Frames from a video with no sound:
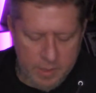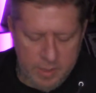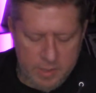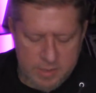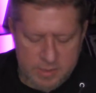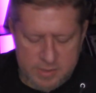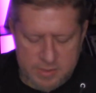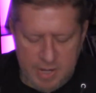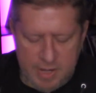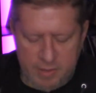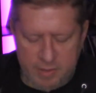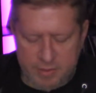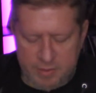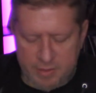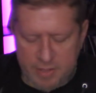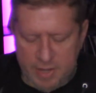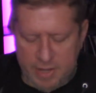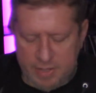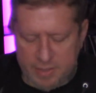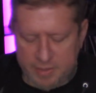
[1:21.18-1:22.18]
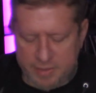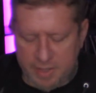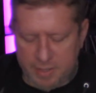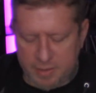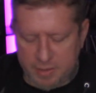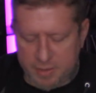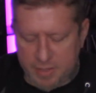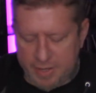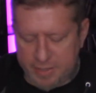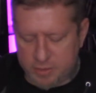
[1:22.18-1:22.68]
Silent Night,
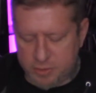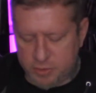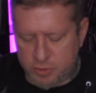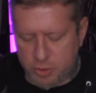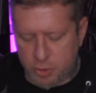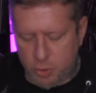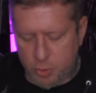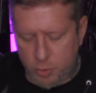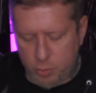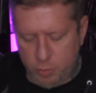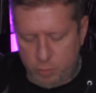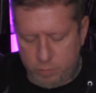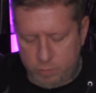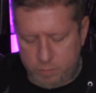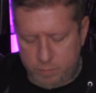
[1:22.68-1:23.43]
Deadly Night 2.